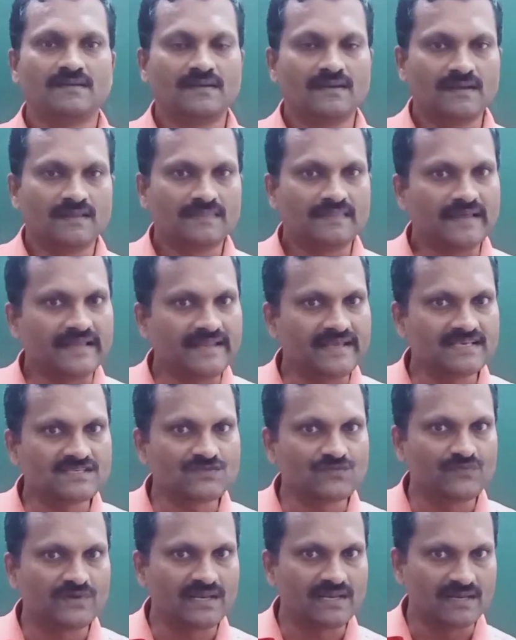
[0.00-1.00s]
That is,
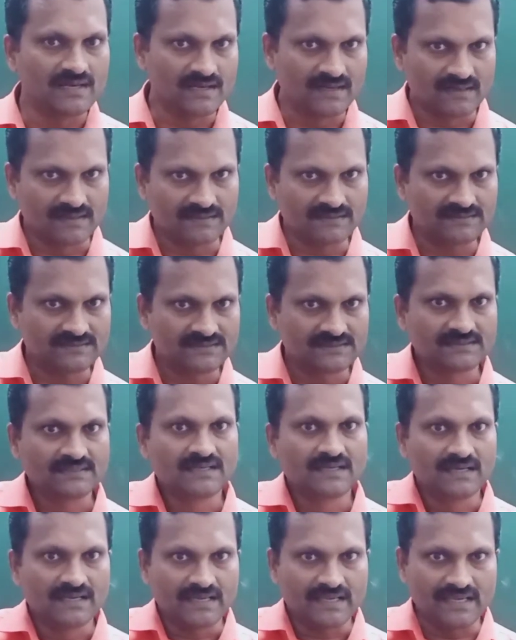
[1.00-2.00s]
we learnt
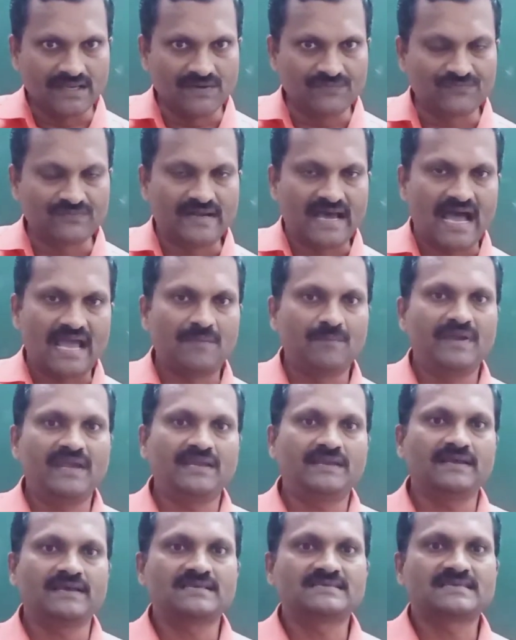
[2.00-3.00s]
if
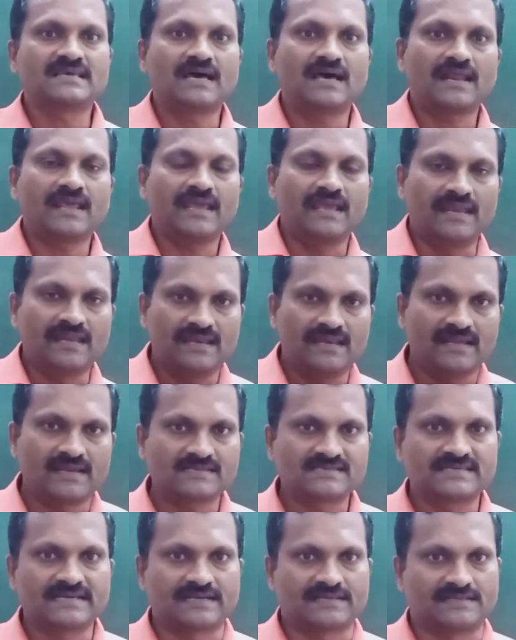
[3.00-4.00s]
diameters are
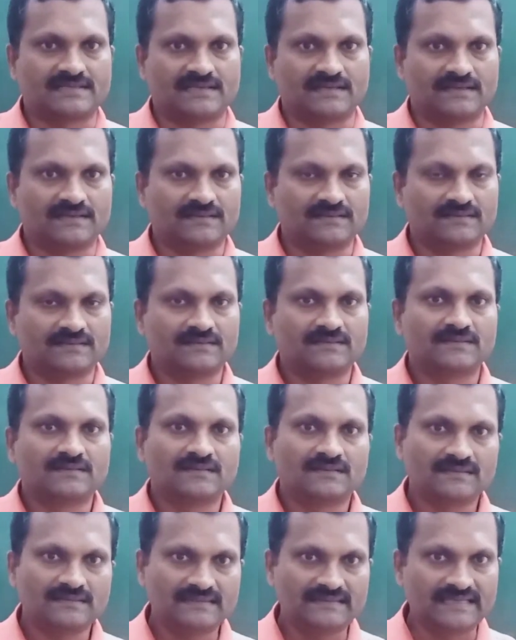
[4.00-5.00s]
intersecting,
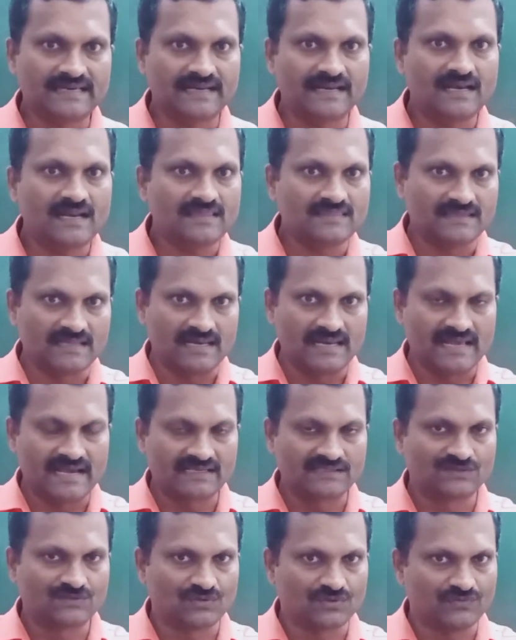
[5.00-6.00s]
then the
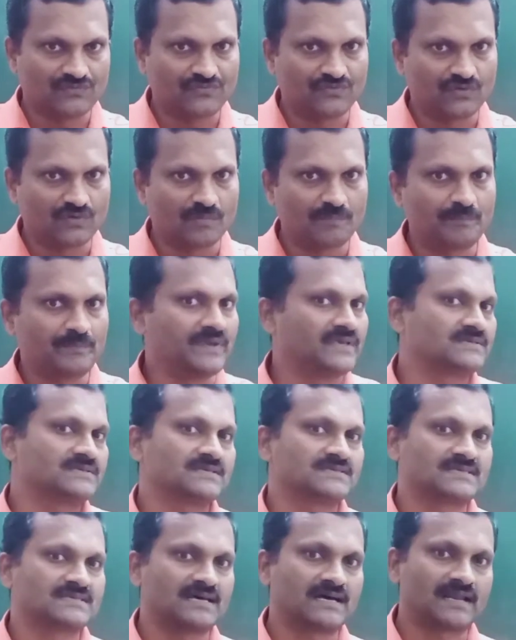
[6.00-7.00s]
length of four
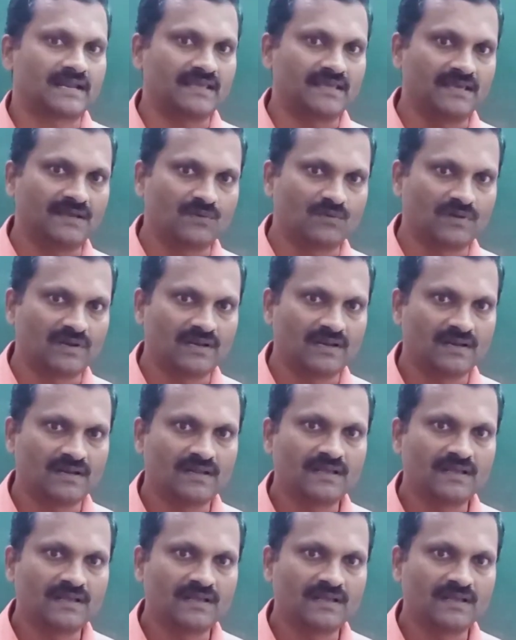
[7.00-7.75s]
pieces are equal.